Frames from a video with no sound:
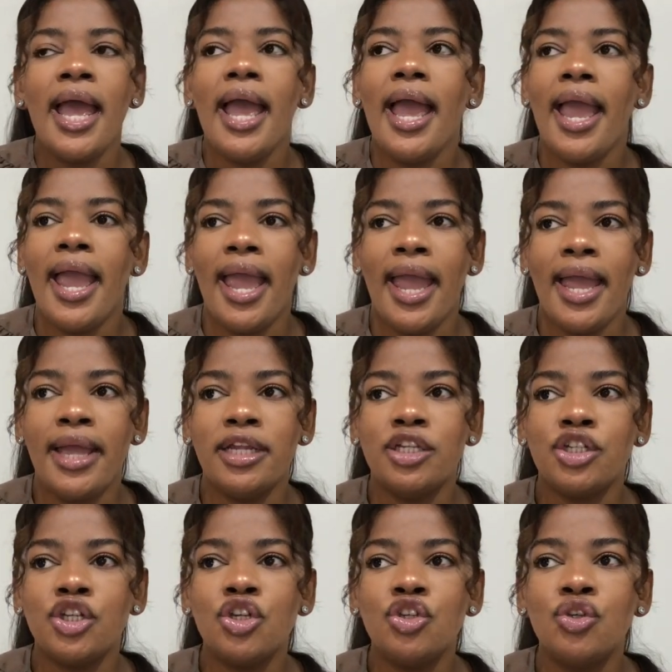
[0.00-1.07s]

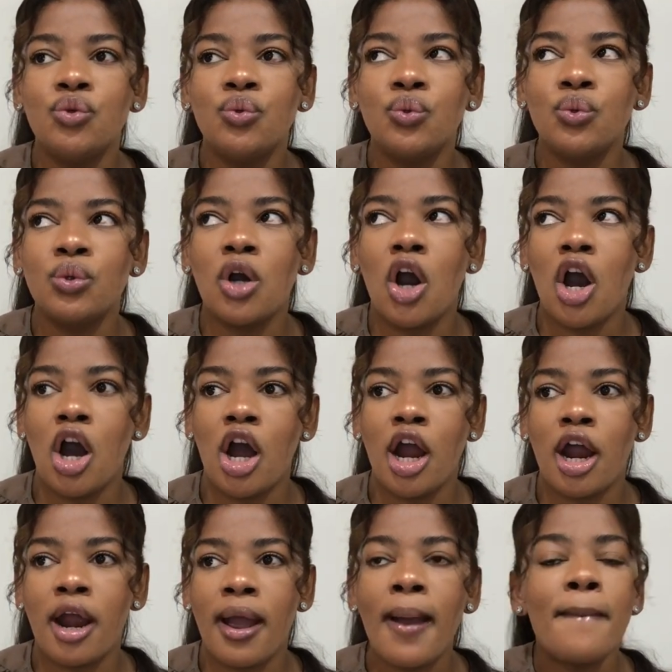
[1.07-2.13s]
and you
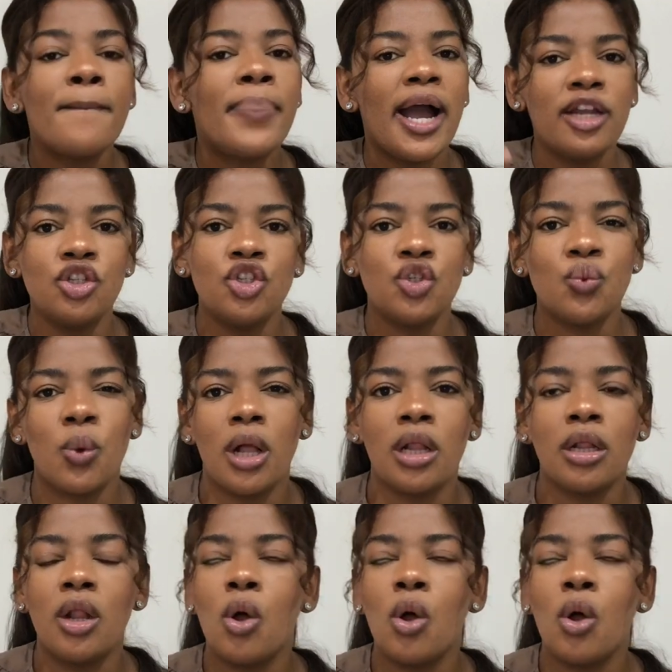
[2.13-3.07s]
are punctual,